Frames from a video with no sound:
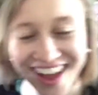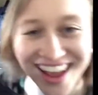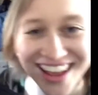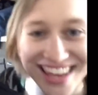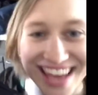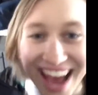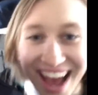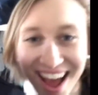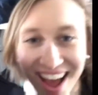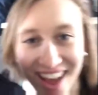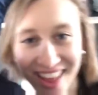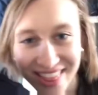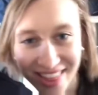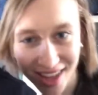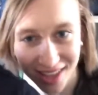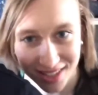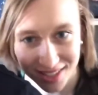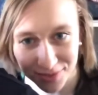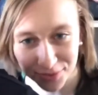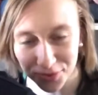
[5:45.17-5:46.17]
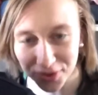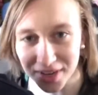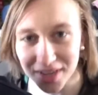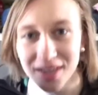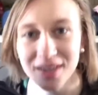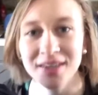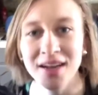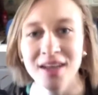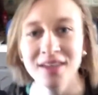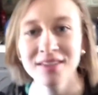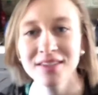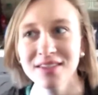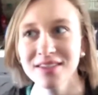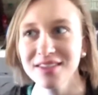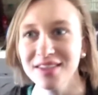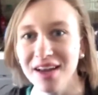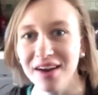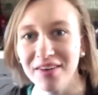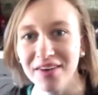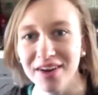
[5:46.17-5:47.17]
Yeah, that's freaking
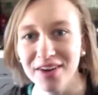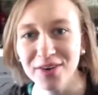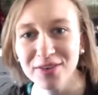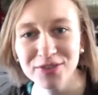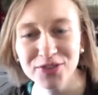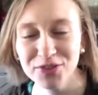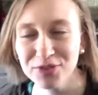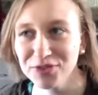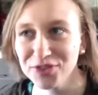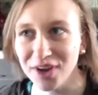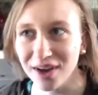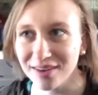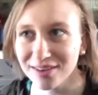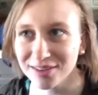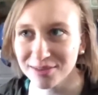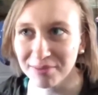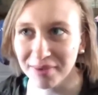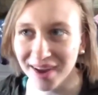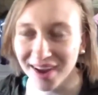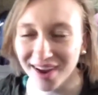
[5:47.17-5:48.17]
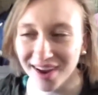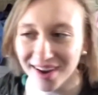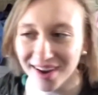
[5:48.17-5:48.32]
necessary. Don't you judge me.